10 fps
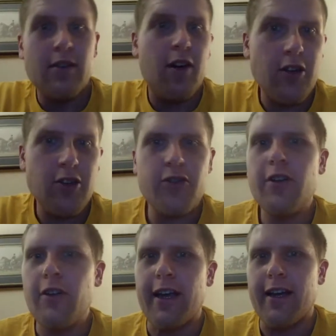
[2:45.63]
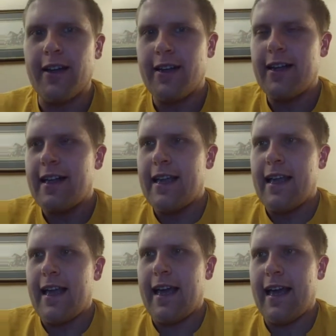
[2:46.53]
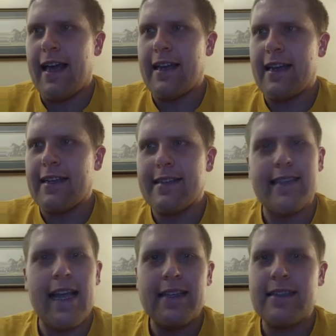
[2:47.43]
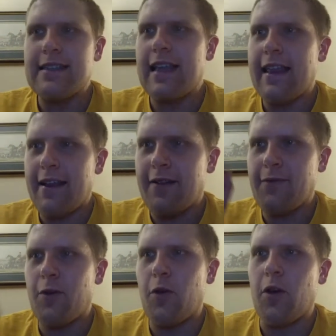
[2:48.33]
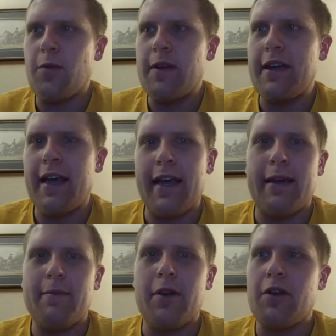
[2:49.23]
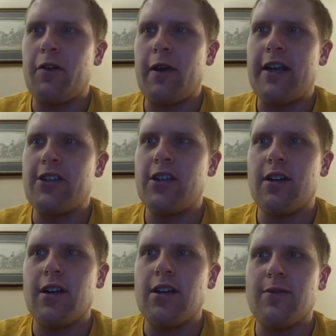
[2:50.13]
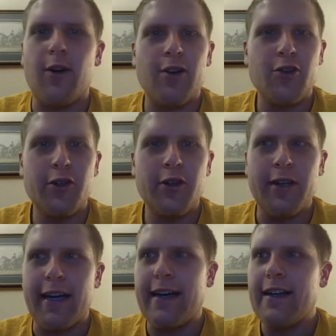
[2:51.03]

Australia. And since, therefore, became the creation of Australia.